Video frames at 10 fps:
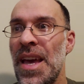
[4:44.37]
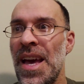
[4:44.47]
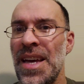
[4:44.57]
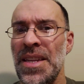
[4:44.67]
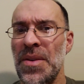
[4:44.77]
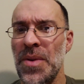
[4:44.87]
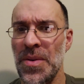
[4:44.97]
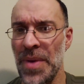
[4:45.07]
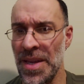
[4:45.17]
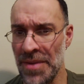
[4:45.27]
and in a
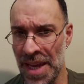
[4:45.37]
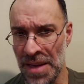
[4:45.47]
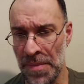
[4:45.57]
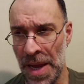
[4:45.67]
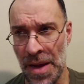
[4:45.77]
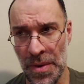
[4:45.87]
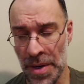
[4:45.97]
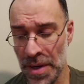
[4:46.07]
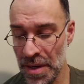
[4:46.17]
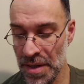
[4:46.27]
weird way, you gain
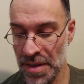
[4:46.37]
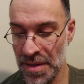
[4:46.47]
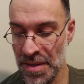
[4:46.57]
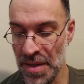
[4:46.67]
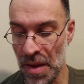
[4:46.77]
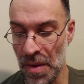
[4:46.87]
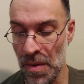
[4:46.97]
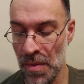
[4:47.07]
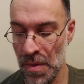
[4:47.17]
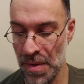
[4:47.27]
power. So,